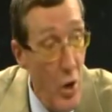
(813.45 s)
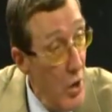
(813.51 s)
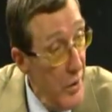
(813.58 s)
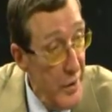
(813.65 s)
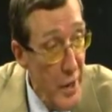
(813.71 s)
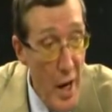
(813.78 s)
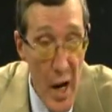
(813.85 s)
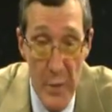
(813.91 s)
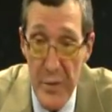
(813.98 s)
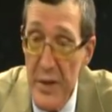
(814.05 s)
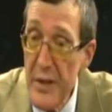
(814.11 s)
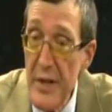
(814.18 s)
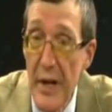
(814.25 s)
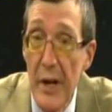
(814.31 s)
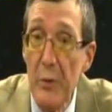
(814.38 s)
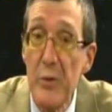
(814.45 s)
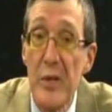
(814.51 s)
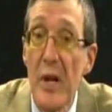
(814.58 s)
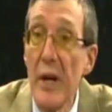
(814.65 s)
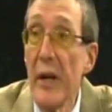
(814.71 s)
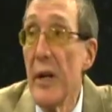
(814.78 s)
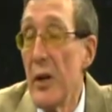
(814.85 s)
Call the cops and say he was
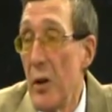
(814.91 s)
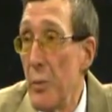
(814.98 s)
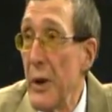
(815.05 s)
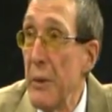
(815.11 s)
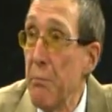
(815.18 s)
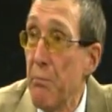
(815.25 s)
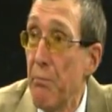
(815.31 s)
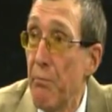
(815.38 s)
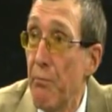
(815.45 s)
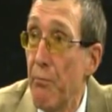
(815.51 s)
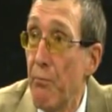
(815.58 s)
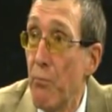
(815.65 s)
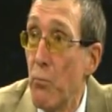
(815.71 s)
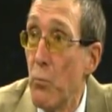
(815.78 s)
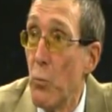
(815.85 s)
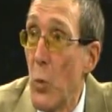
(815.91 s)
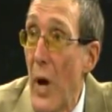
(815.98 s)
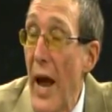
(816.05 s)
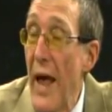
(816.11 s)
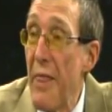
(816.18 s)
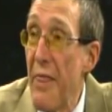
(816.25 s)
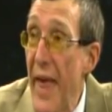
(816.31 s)
going to kill me,
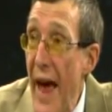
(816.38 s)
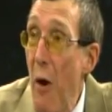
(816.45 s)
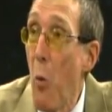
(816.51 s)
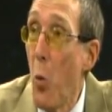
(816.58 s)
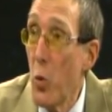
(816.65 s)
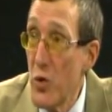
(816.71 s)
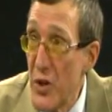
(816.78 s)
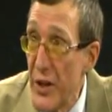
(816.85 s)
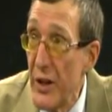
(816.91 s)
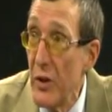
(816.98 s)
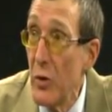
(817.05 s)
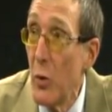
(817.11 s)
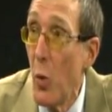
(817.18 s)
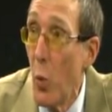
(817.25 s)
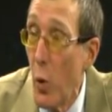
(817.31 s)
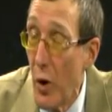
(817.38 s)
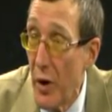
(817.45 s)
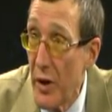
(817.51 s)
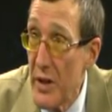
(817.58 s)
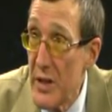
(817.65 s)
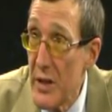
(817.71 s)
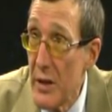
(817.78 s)
and that still
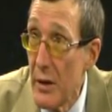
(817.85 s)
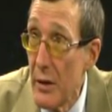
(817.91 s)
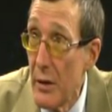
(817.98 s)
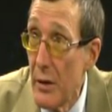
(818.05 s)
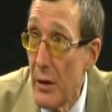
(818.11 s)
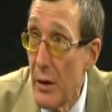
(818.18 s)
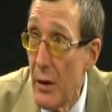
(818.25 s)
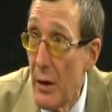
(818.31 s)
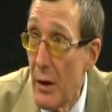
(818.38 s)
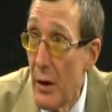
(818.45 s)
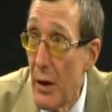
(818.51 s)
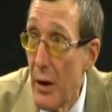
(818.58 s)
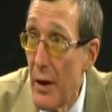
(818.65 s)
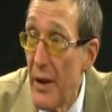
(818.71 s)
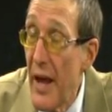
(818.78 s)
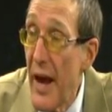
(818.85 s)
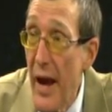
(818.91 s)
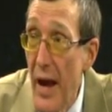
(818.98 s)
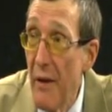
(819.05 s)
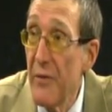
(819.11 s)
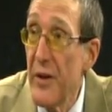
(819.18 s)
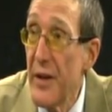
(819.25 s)
works they
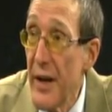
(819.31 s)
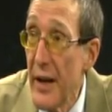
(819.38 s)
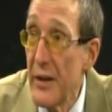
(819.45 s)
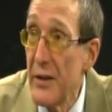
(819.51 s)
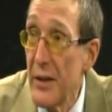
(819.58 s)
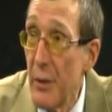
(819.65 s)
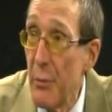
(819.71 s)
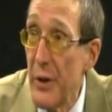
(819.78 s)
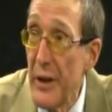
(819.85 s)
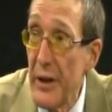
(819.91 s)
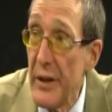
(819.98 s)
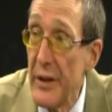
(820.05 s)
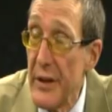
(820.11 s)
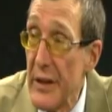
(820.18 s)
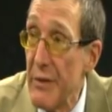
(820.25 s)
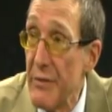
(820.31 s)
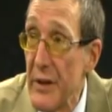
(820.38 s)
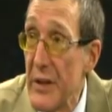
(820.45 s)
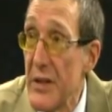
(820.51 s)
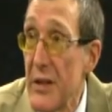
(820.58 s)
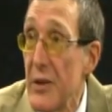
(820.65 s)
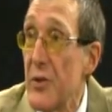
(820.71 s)
have to take somebody in a
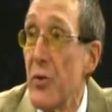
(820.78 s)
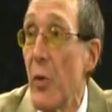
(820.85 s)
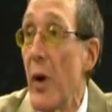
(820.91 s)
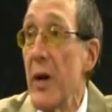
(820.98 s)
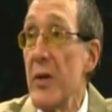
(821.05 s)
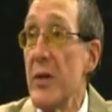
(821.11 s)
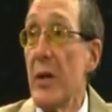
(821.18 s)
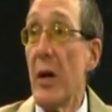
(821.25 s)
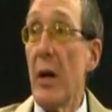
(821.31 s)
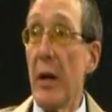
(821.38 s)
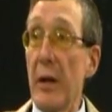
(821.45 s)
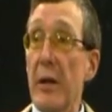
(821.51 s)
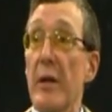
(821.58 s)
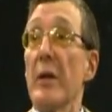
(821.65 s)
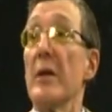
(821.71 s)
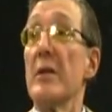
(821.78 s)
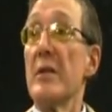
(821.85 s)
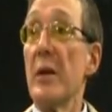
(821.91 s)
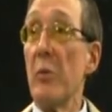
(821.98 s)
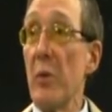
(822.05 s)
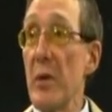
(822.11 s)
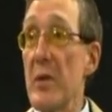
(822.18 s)
DV situation like this
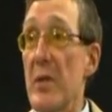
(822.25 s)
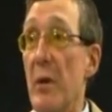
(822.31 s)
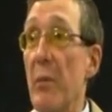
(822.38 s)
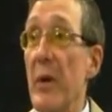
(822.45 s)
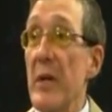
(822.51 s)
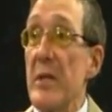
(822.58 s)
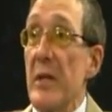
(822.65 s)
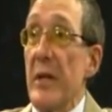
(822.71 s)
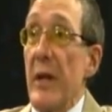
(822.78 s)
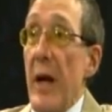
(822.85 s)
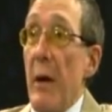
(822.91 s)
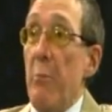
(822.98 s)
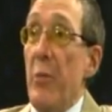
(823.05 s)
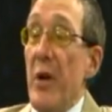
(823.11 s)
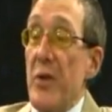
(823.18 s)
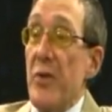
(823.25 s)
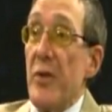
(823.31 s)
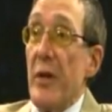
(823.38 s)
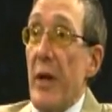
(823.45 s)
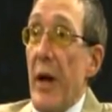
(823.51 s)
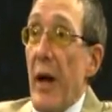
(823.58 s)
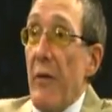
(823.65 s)
and where somebody's at that pitch
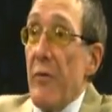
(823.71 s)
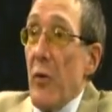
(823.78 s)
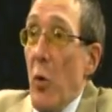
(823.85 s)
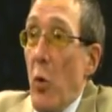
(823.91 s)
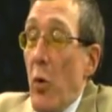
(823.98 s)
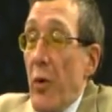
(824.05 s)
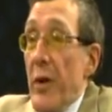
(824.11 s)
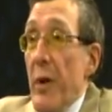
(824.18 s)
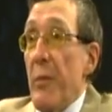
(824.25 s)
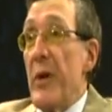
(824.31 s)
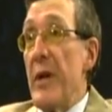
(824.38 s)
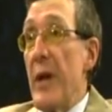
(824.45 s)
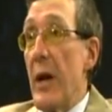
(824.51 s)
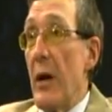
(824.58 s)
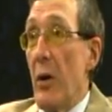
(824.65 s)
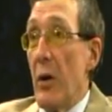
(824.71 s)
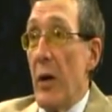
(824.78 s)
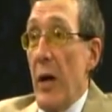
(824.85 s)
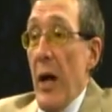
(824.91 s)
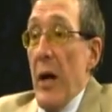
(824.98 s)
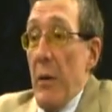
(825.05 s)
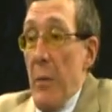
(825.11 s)
and they have to hold them and take a
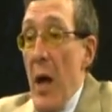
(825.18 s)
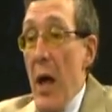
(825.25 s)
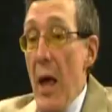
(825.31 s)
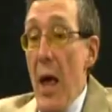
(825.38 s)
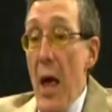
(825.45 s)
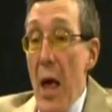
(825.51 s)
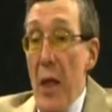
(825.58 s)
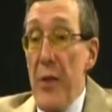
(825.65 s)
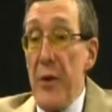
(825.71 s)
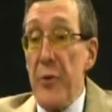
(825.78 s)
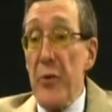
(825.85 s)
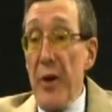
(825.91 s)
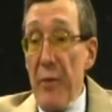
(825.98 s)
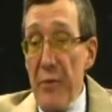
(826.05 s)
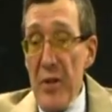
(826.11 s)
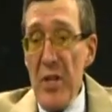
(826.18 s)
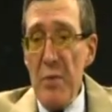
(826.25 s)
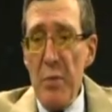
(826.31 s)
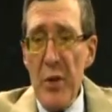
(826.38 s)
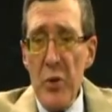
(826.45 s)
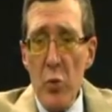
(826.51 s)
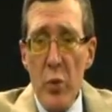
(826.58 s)
look at them. The difference
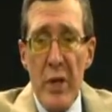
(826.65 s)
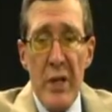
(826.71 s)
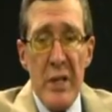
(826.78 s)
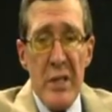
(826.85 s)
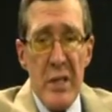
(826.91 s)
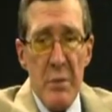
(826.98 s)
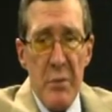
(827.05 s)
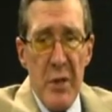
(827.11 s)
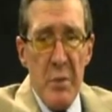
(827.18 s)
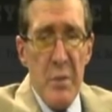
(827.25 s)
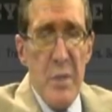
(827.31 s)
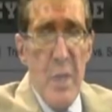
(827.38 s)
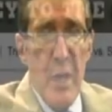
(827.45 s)
between symptoms